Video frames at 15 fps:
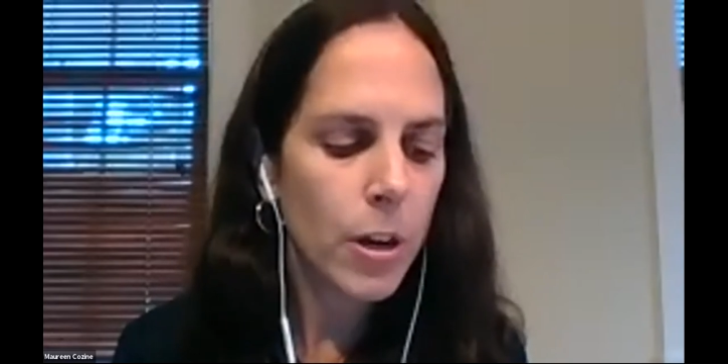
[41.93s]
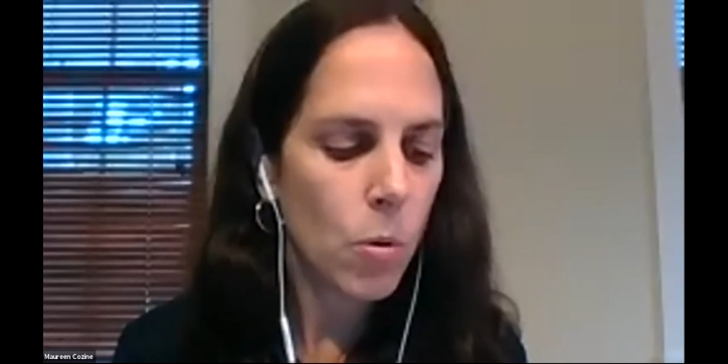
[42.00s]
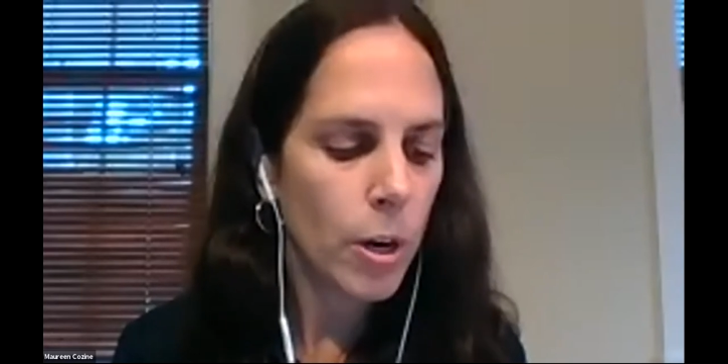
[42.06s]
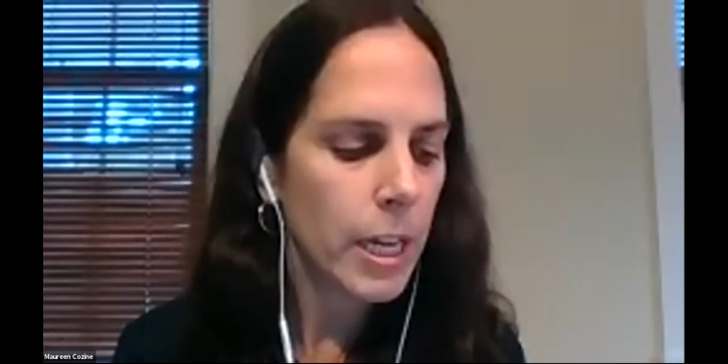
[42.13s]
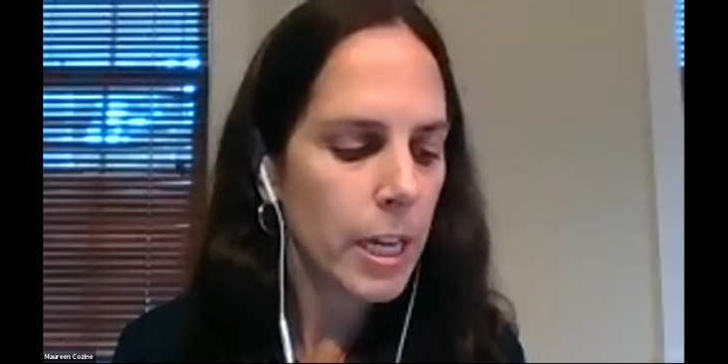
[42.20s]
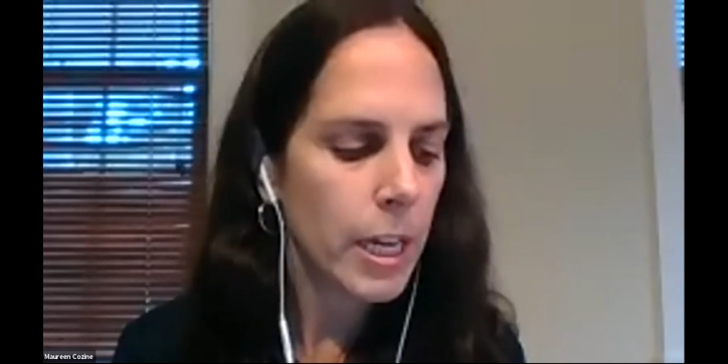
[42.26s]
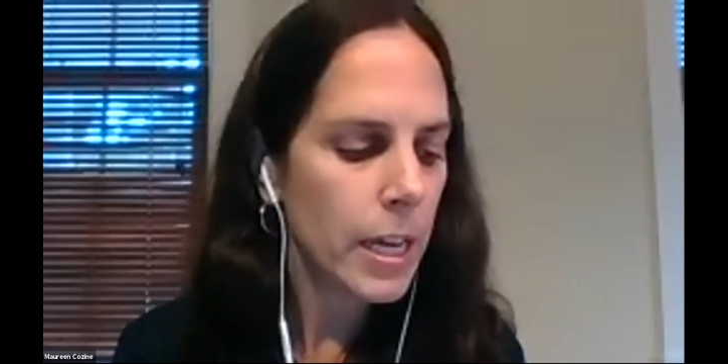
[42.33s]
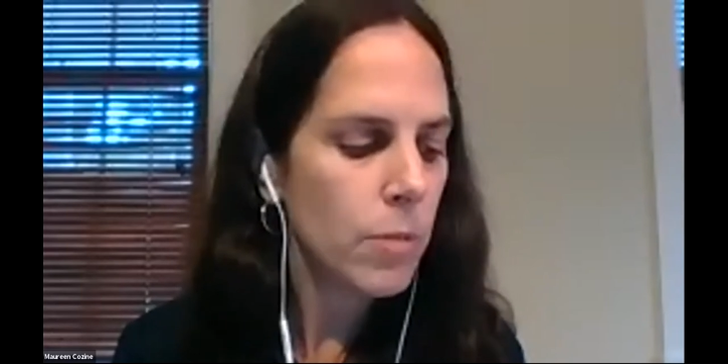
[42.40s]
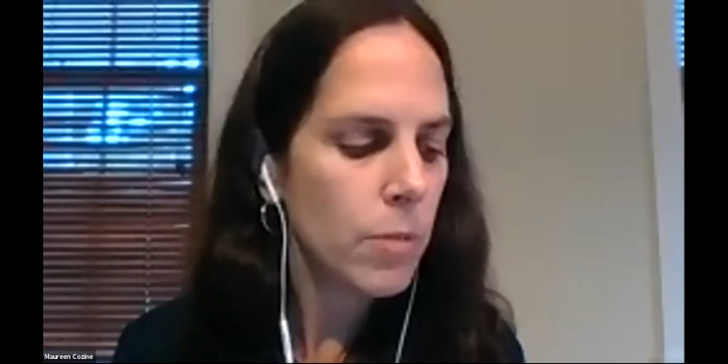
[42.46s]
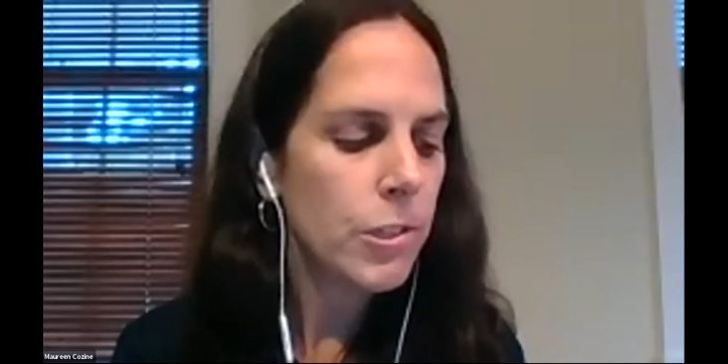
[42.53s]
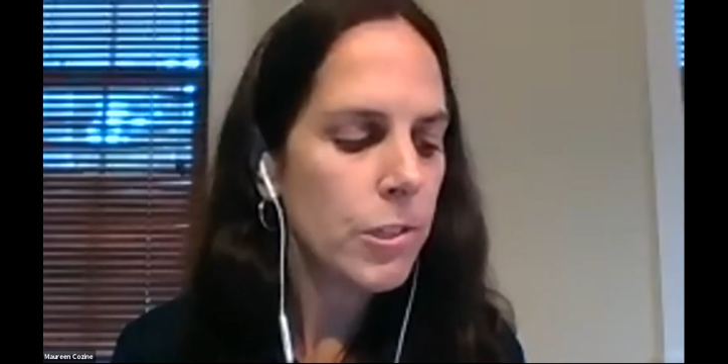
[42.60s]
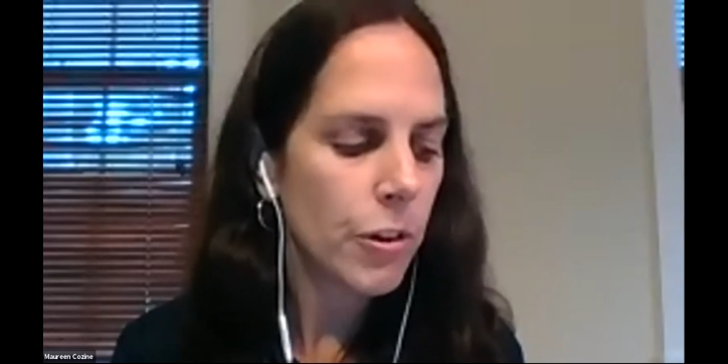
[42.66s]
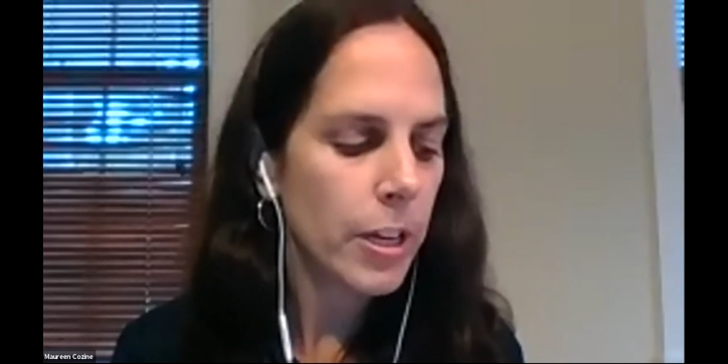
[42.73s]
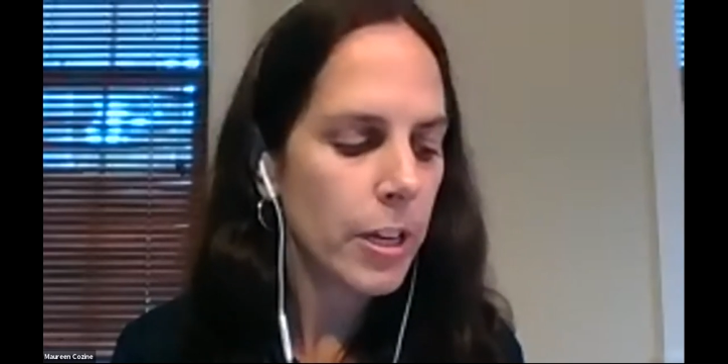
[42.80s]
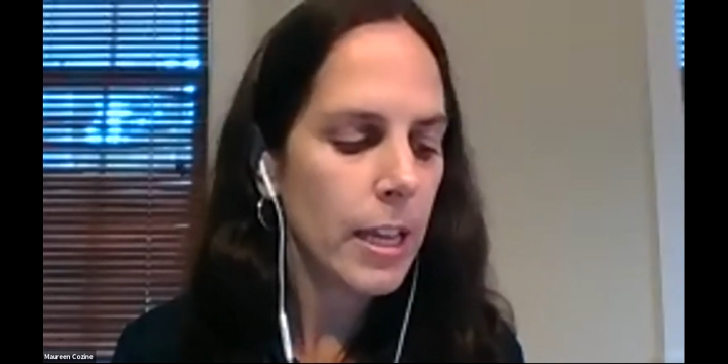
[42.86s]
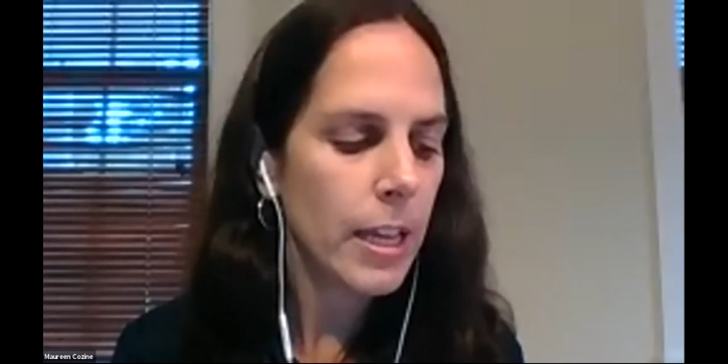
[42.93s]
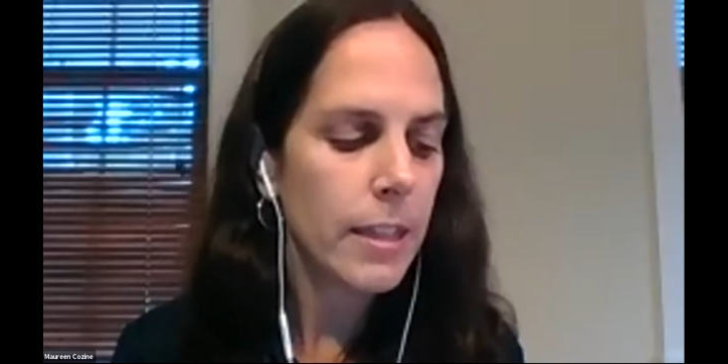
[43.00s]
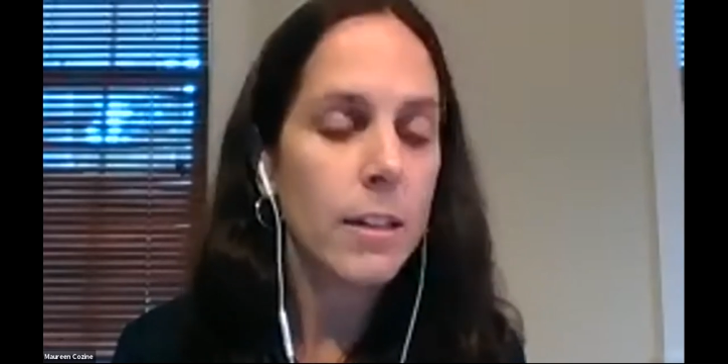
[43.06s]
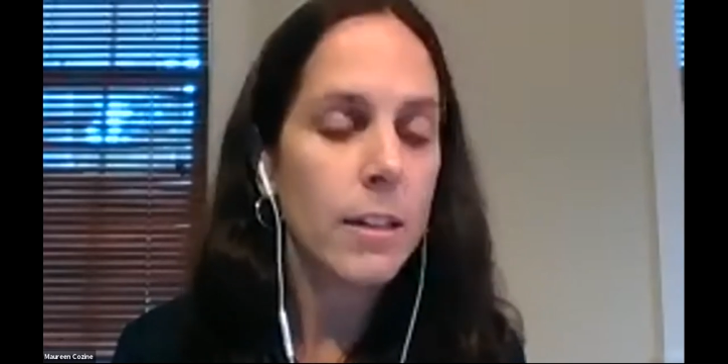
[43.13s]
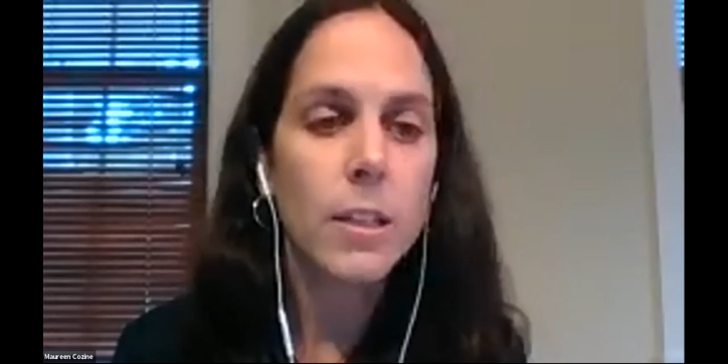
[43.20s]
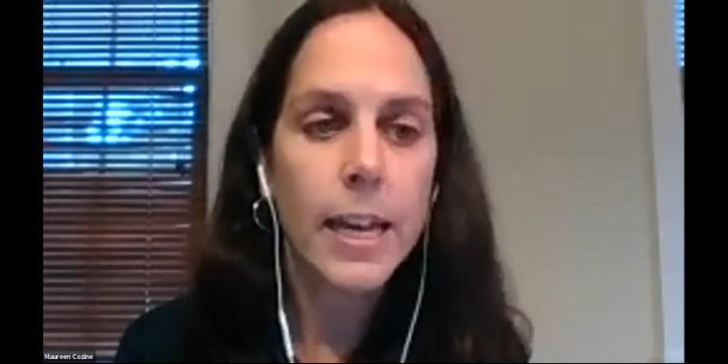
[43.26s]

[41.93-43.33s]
We'll circulate the link